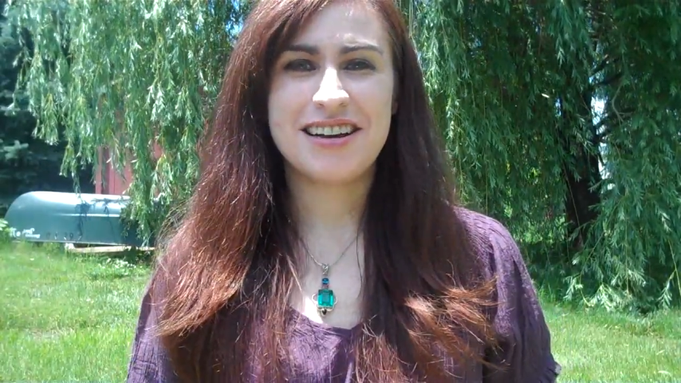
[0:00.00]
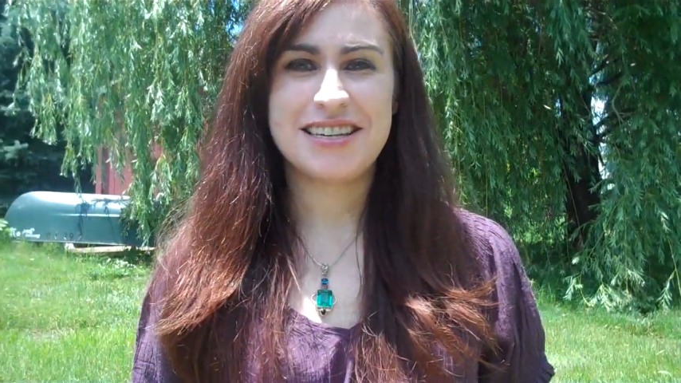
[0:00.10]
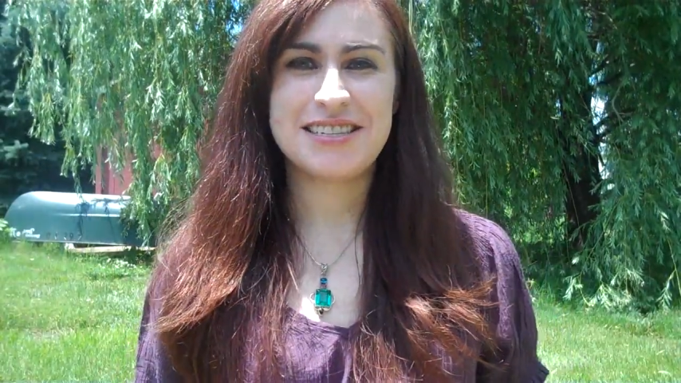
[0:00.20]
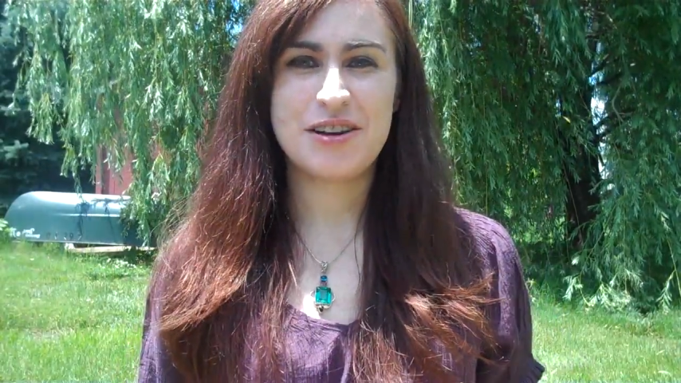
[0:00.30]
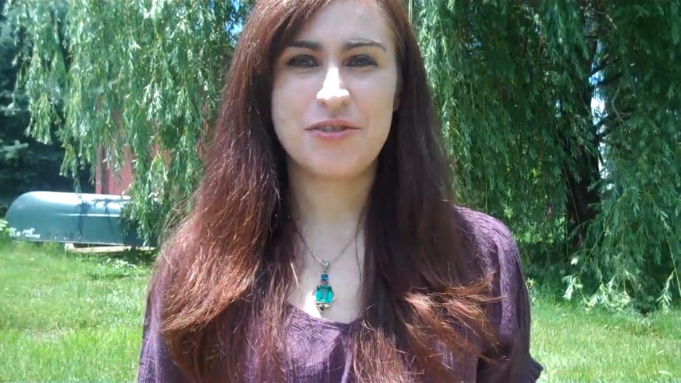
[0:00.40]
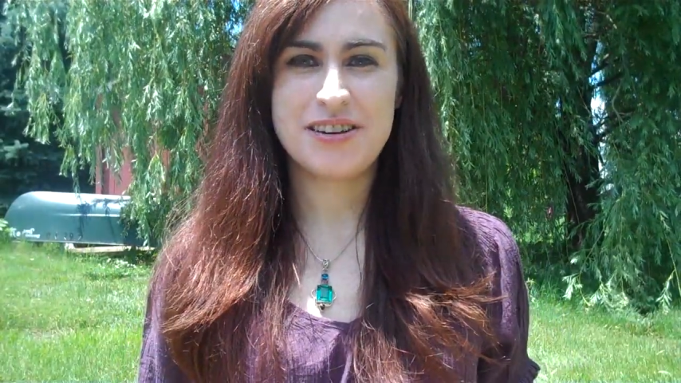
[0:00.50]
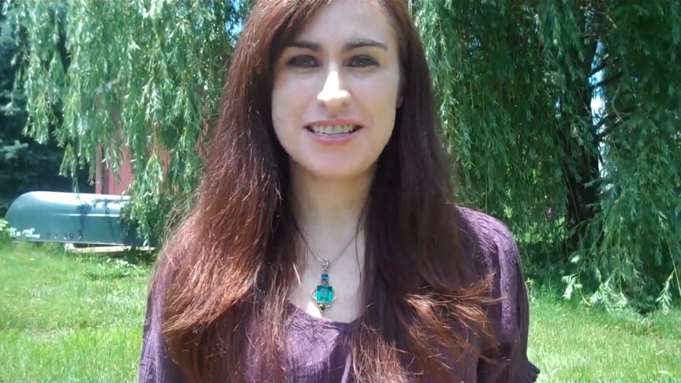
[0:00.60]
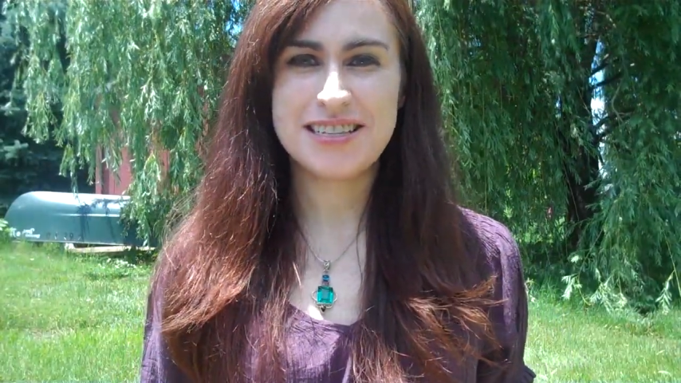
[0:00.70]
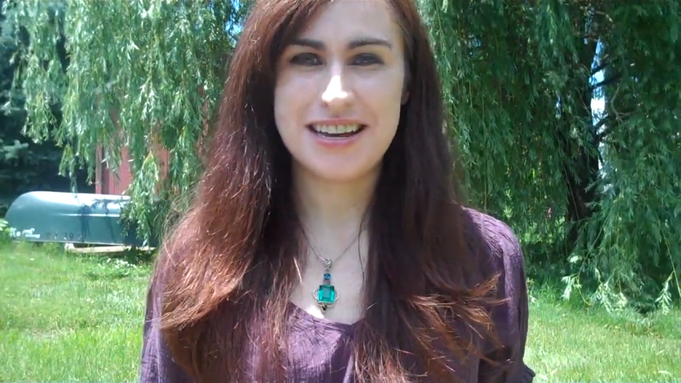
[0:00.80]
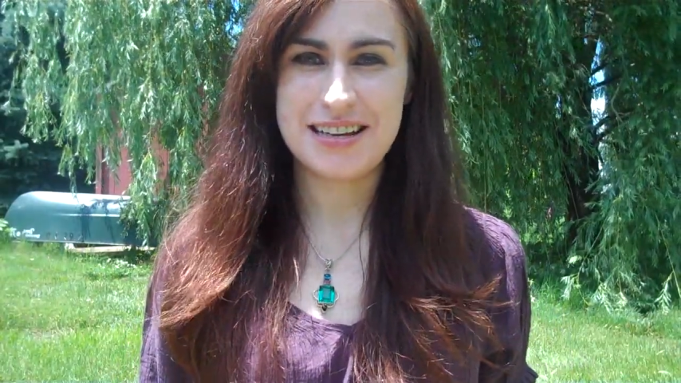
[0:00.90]
a
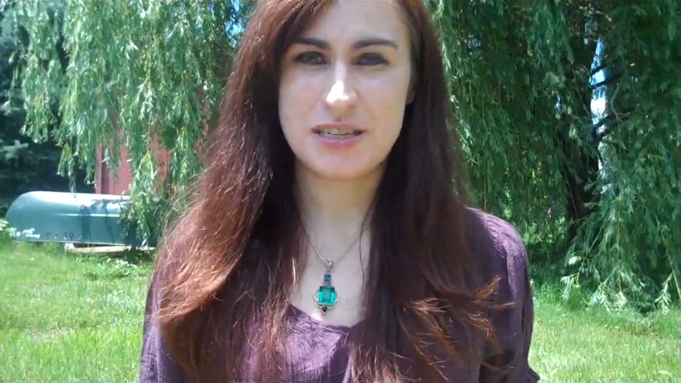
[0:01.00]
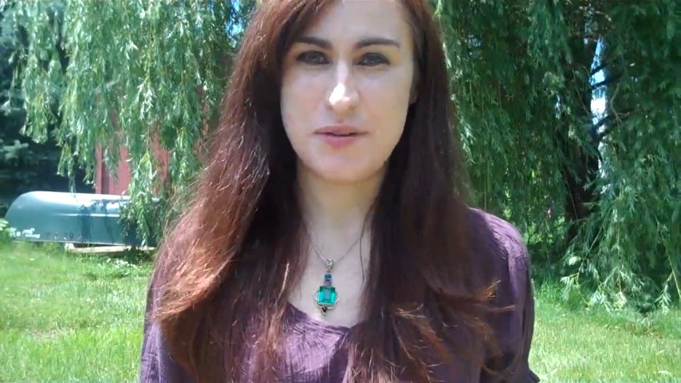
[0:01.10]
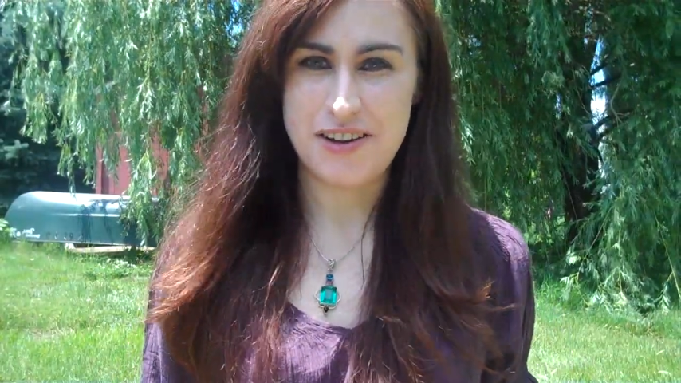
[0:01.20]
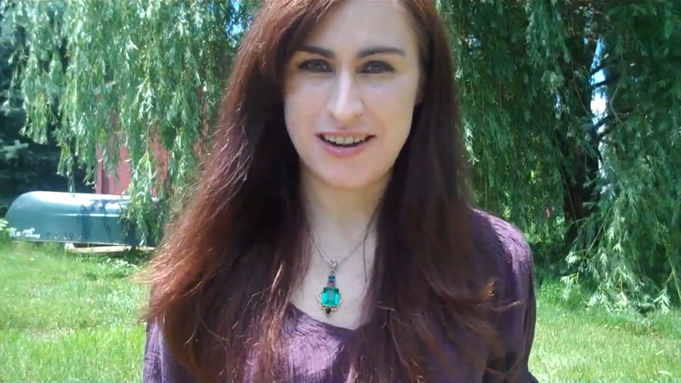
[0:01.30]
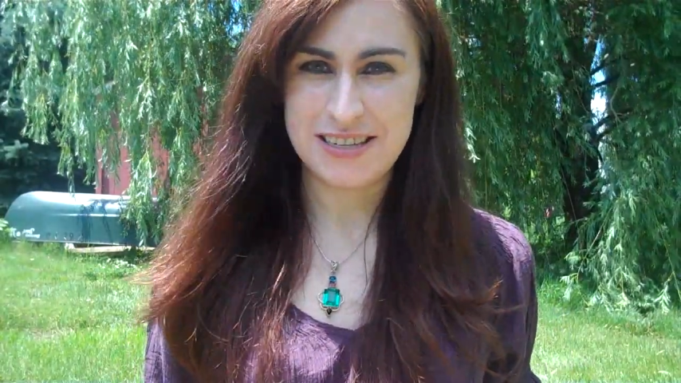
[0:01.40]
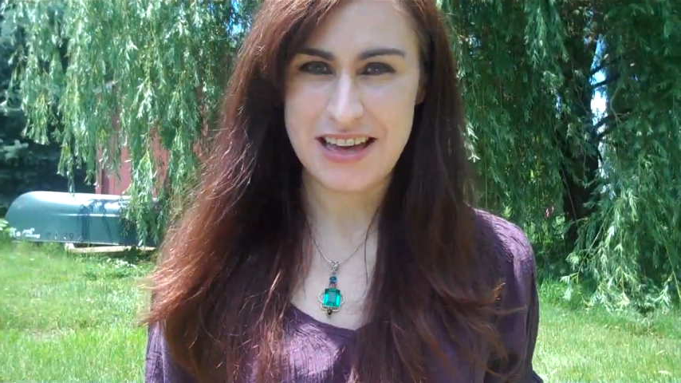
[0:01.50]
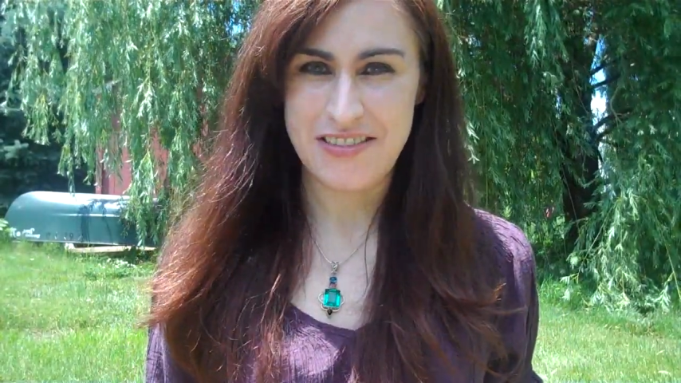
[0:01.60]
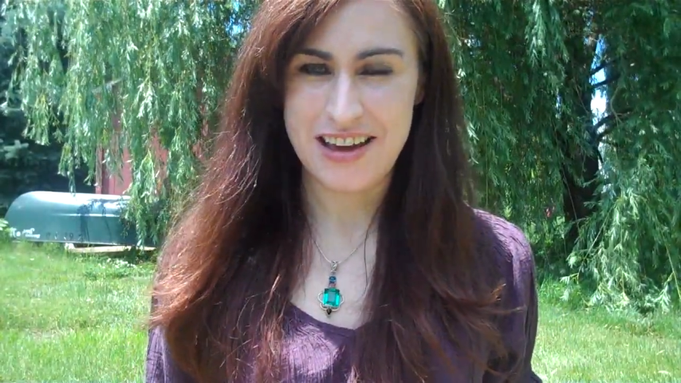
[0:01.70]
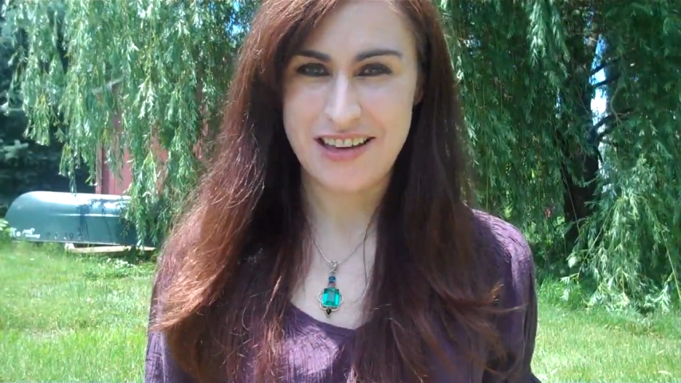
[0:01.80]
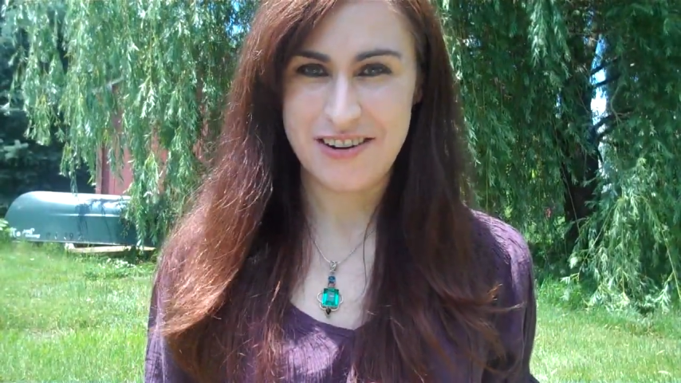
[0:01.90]
synchronicity experience, on
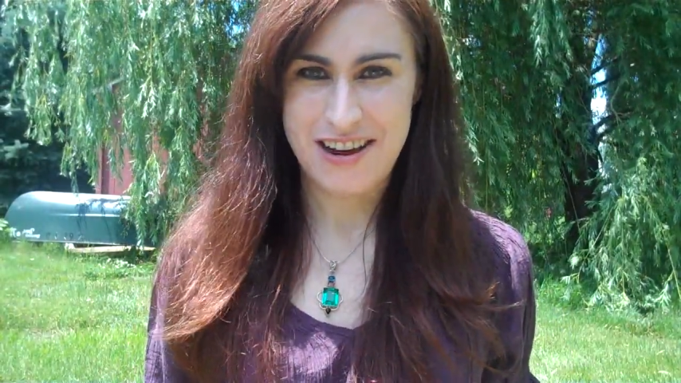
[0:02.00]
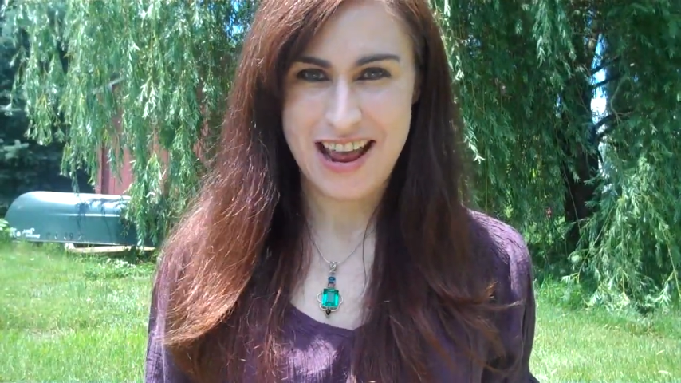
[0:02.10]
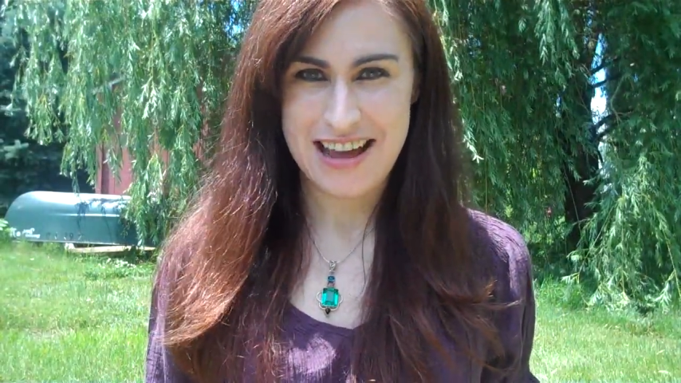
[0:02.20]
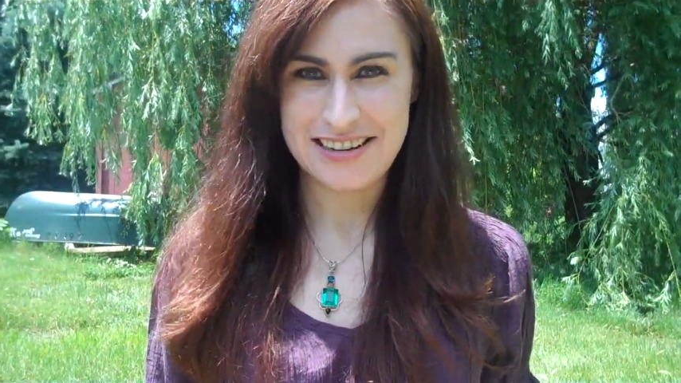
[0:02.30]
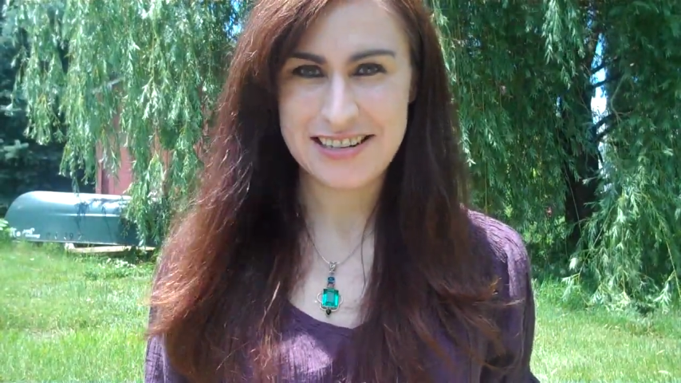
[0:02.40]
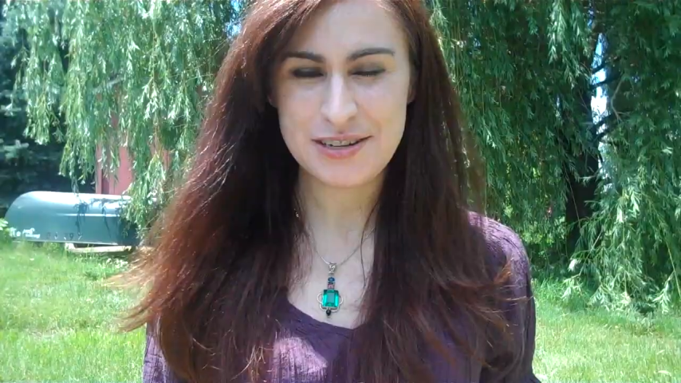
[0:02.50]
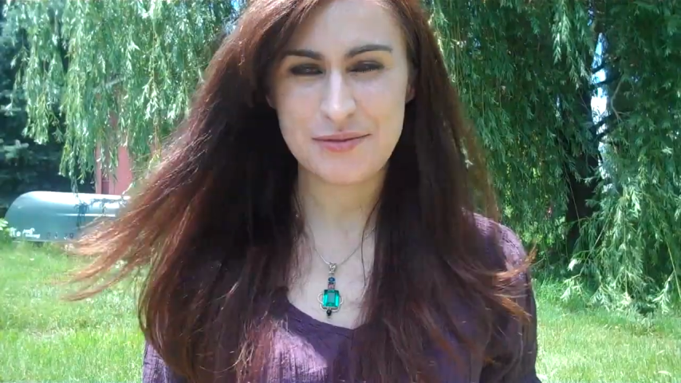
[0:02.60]
the other hand,